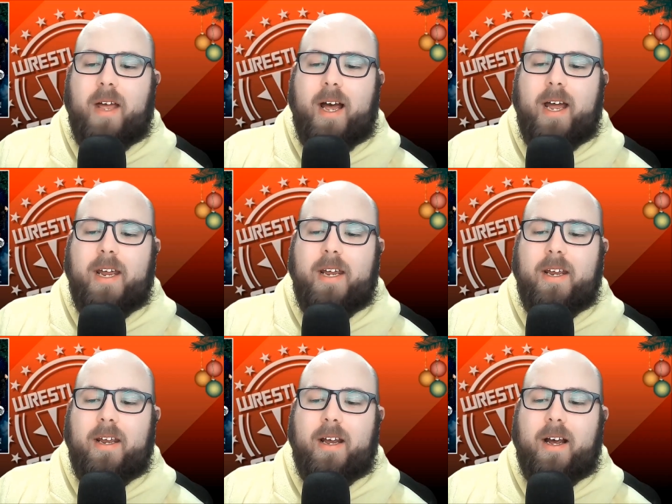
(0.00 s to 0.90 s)

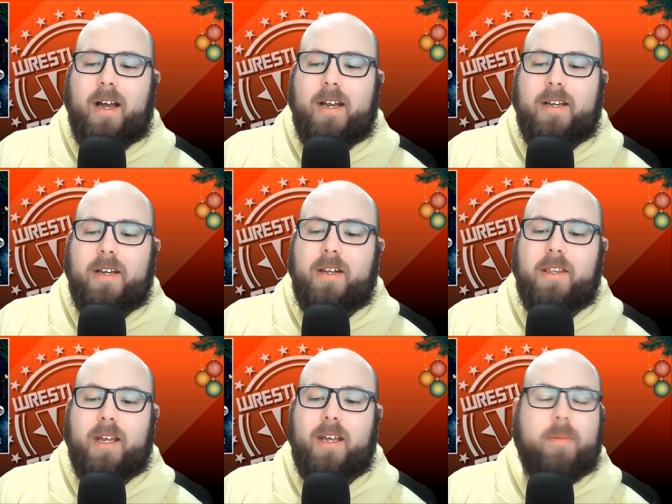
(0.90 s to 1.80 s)
I I didn't
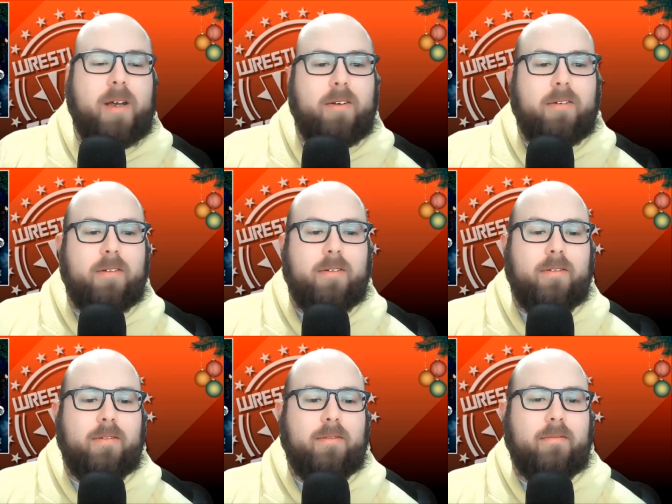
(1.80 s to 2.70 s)
think about
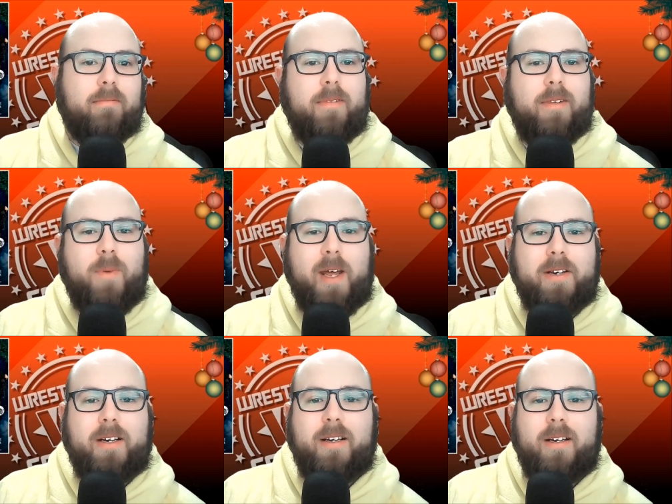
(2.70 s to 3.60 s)
the
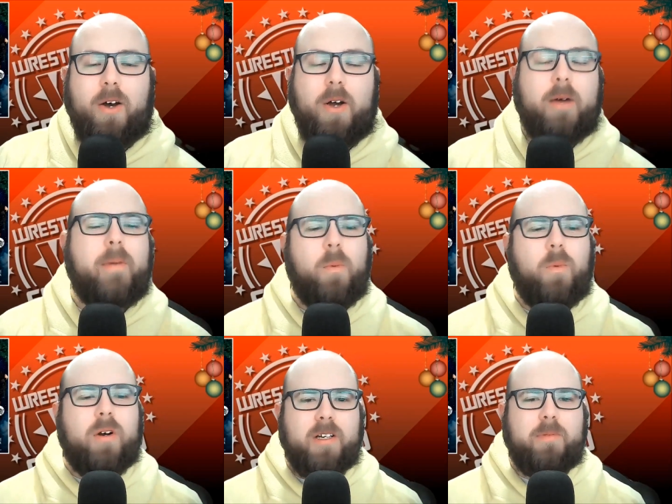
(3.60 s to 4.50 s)
weather. I, I mean, I
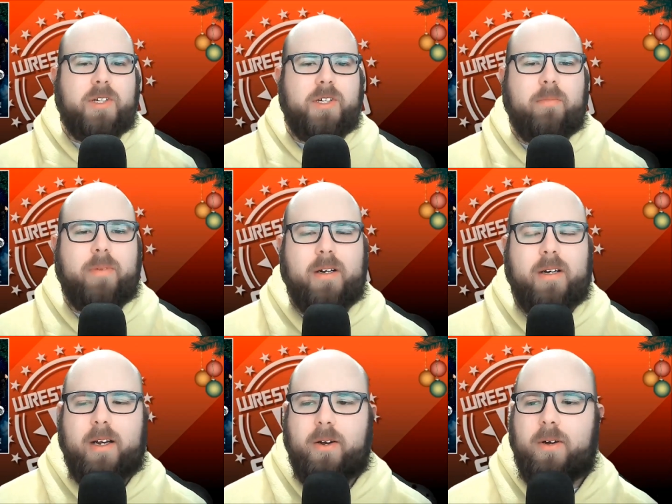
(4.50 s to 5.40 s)
wore a Christmas jumper,
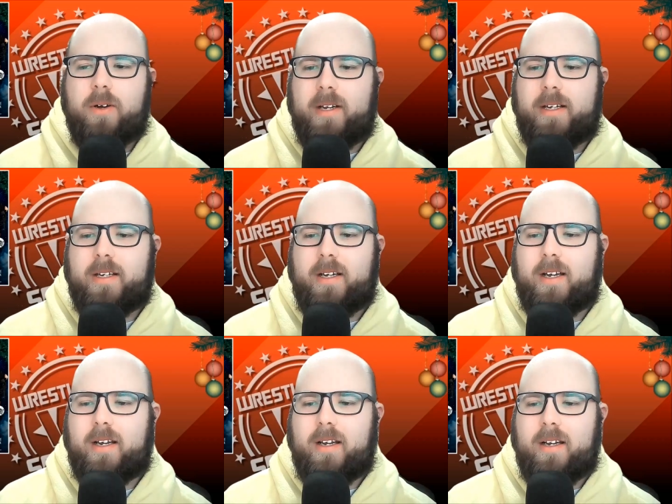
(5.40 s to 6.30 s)
you know, but
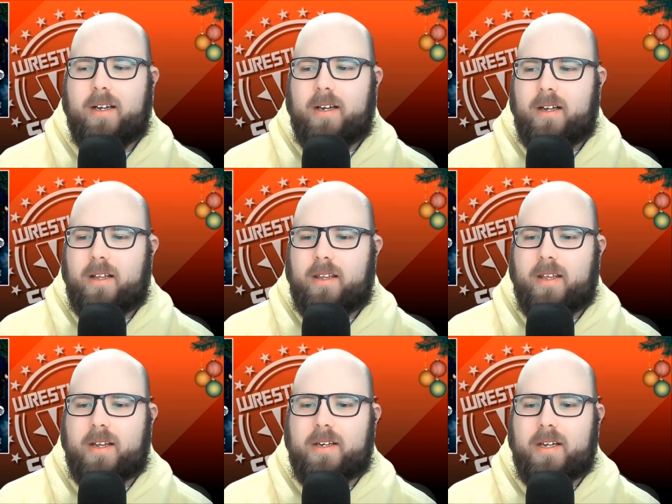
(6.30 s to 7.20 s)
uh,
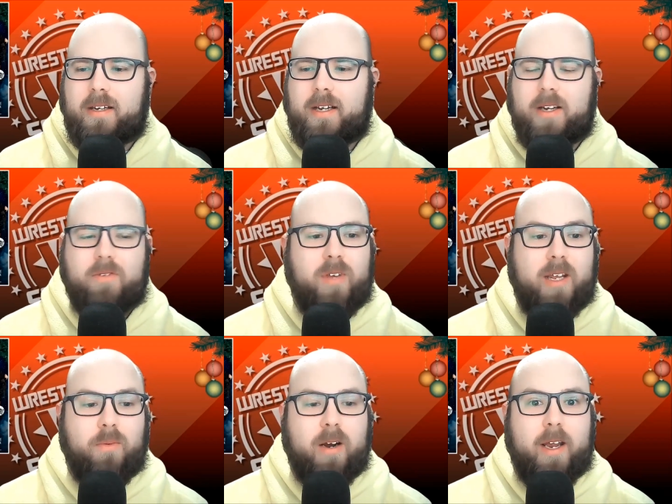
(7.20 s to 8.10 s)
that, that, that didn't
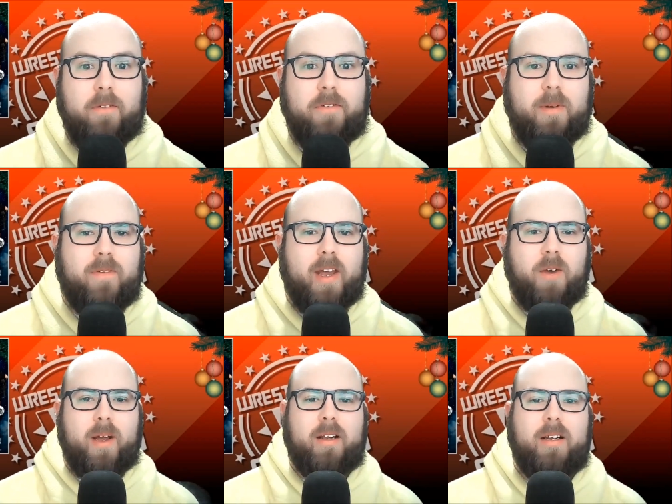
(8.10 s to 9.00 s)
really work out for me very
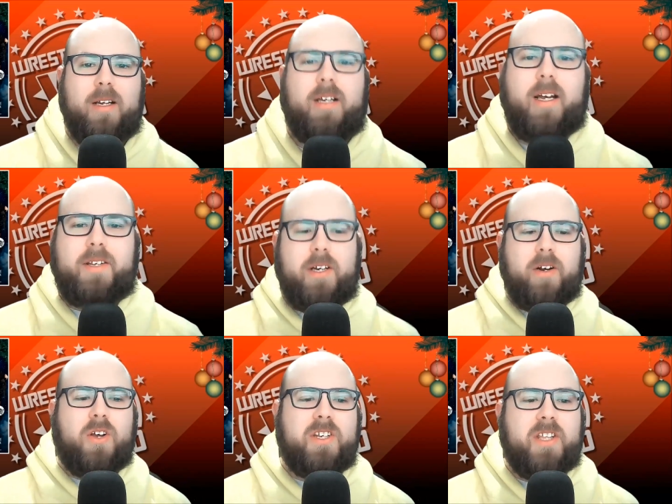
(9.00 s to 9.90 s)
well, as they're
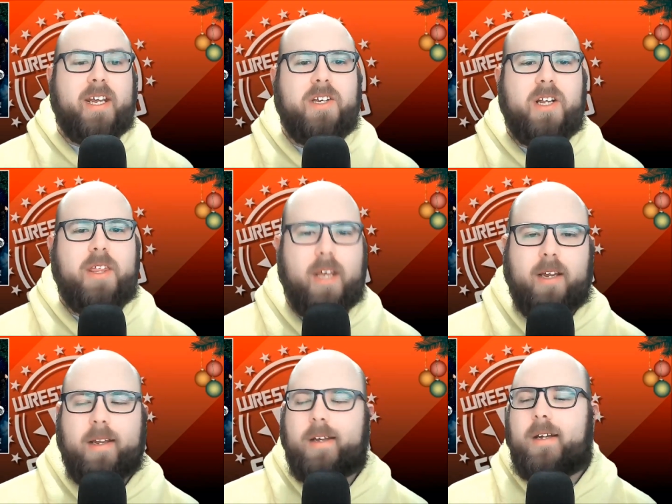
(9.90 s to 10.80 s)
not as thick as you
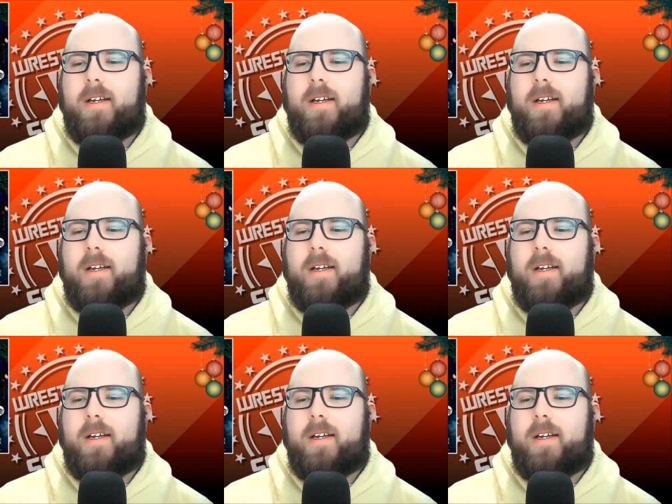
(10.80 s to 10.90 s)
think.